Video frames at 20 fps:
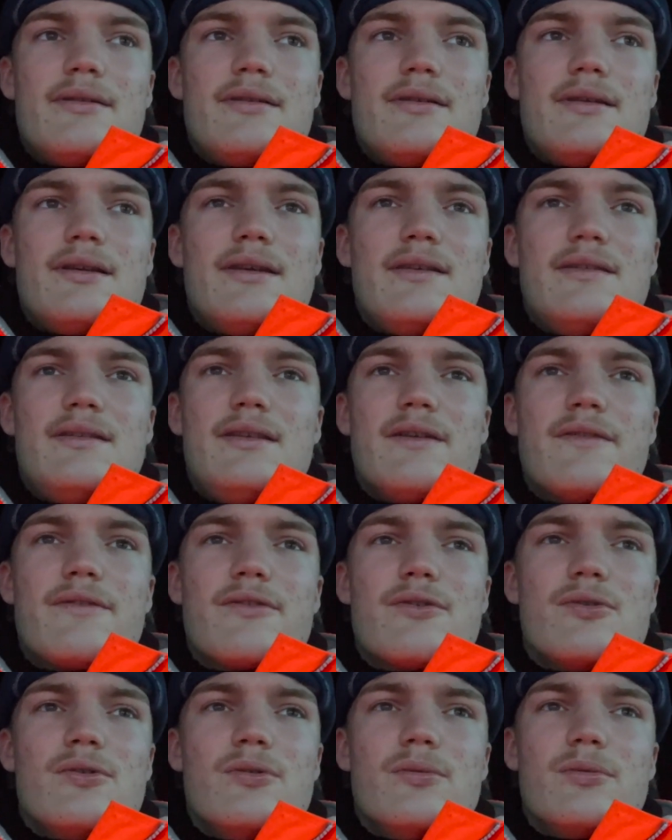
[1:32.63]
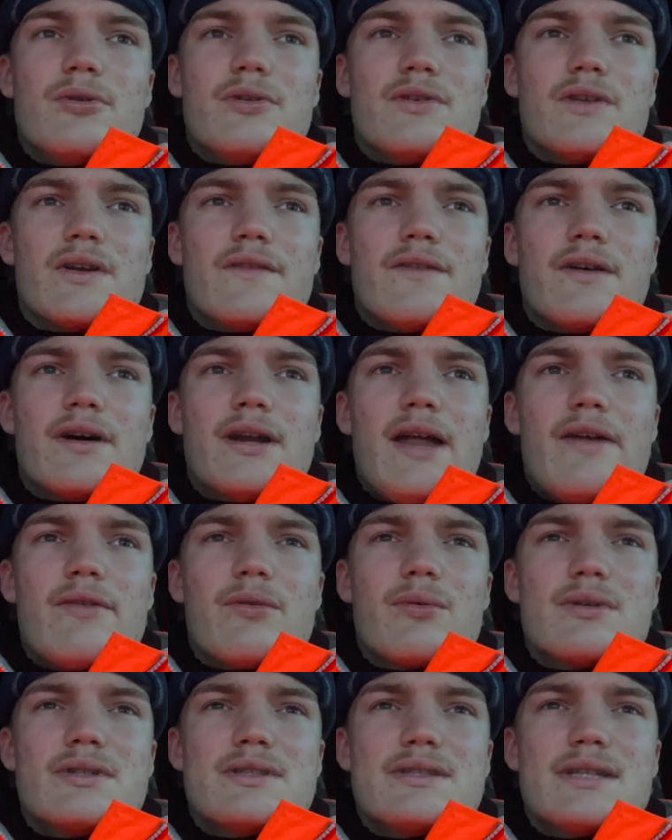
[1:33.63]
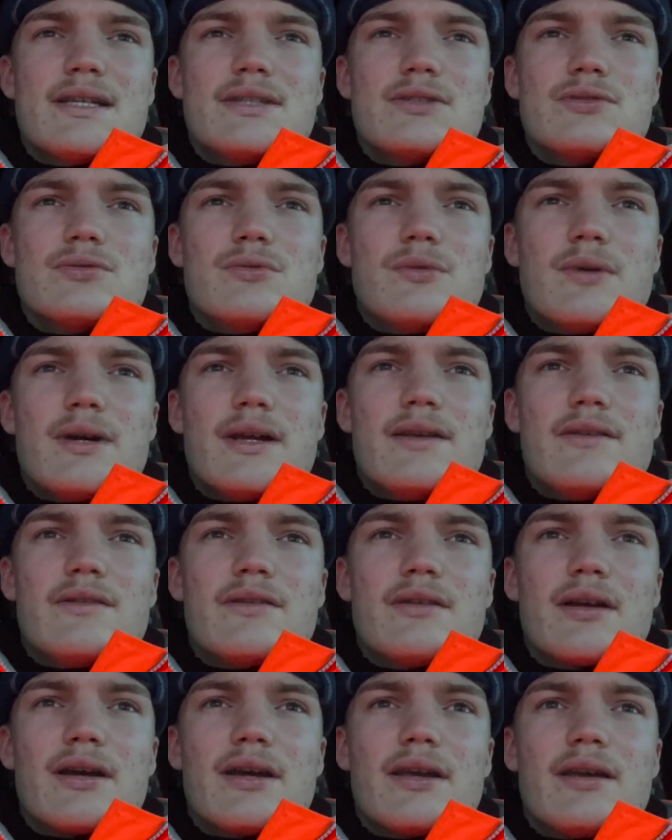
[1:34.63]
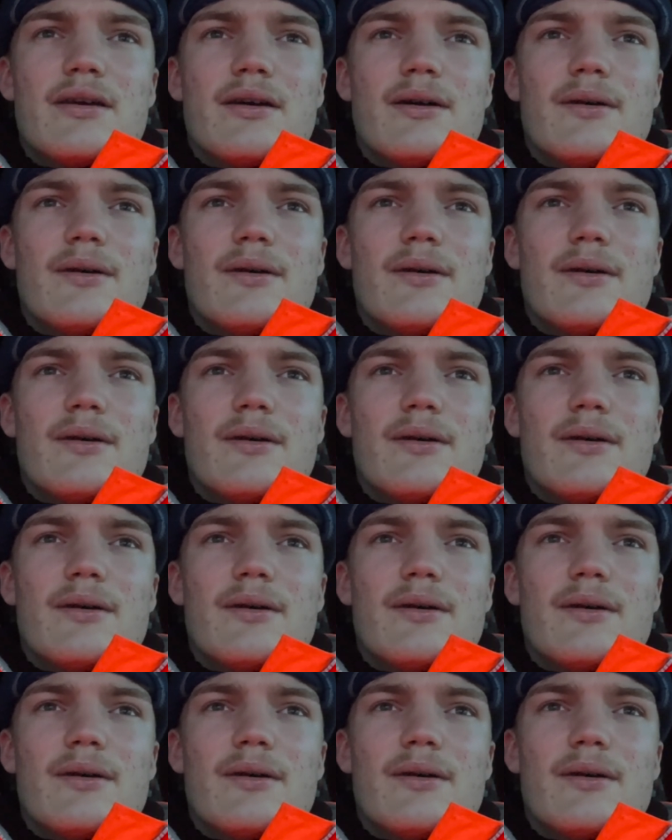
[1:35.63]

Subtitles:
it's difficult because I find everyone says always like,